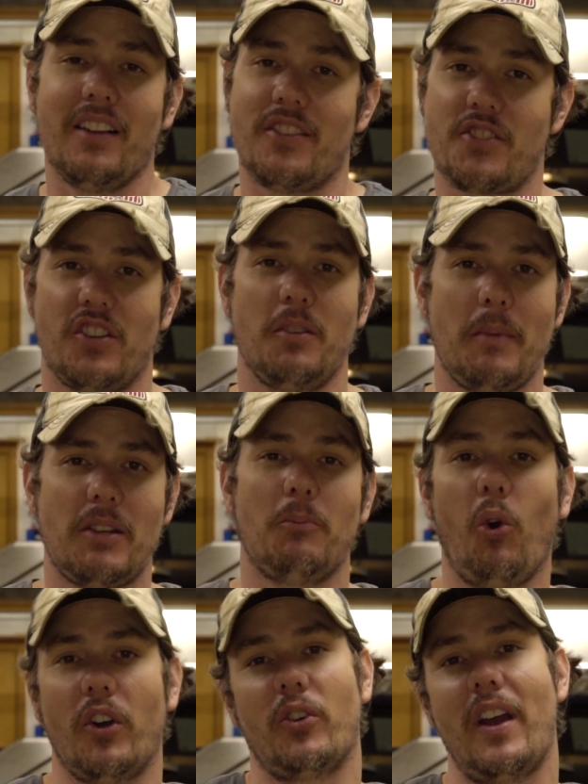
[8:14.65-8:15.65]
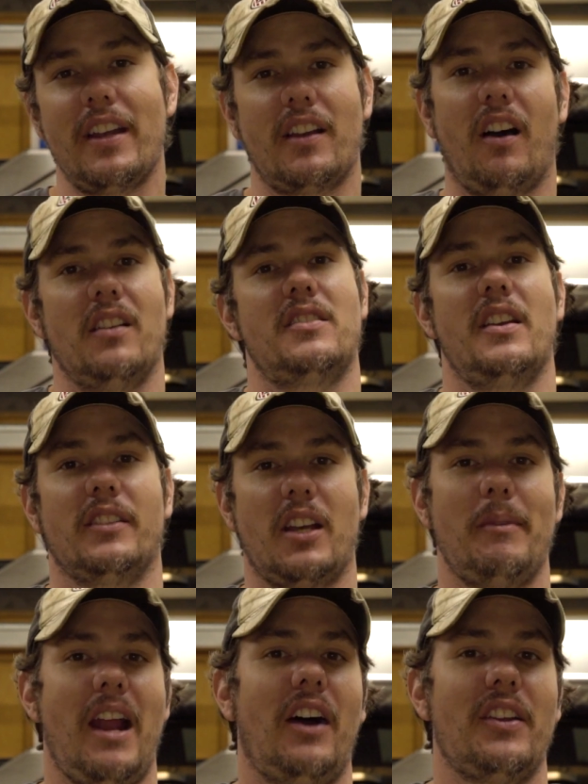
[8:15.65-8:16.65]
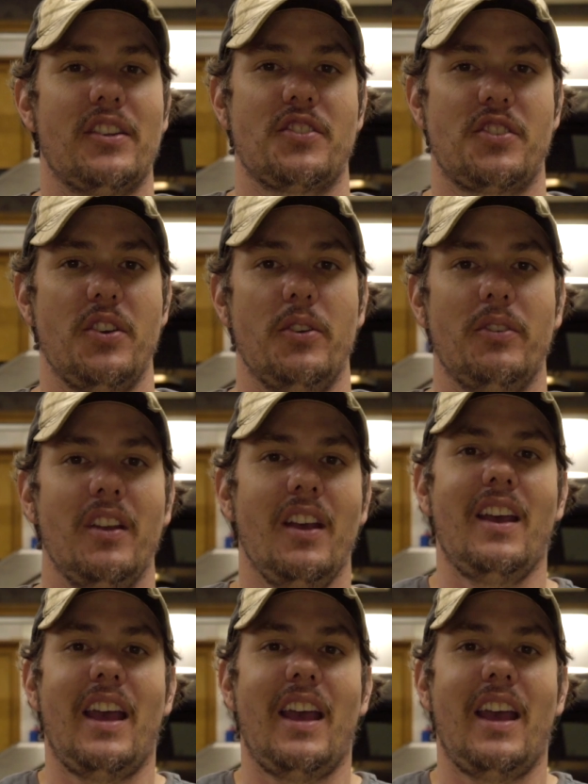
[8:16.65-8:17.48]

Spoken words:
There's going to be more great content coming out here soon.